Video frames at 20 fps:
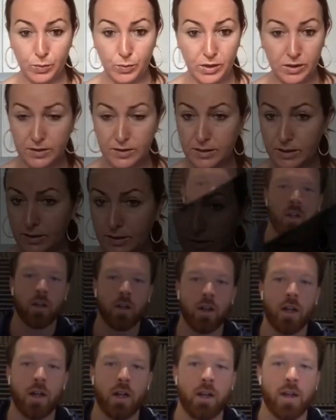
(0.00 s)
podcast
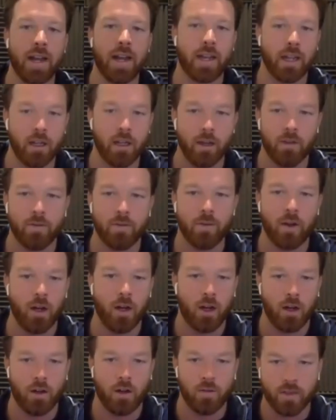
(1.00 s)
player. Thank you
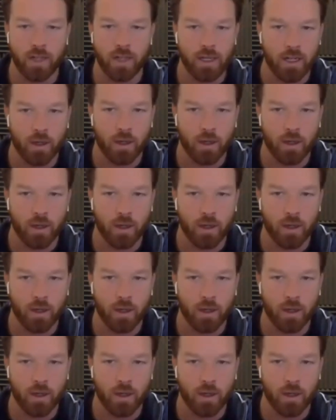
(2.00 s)
so much for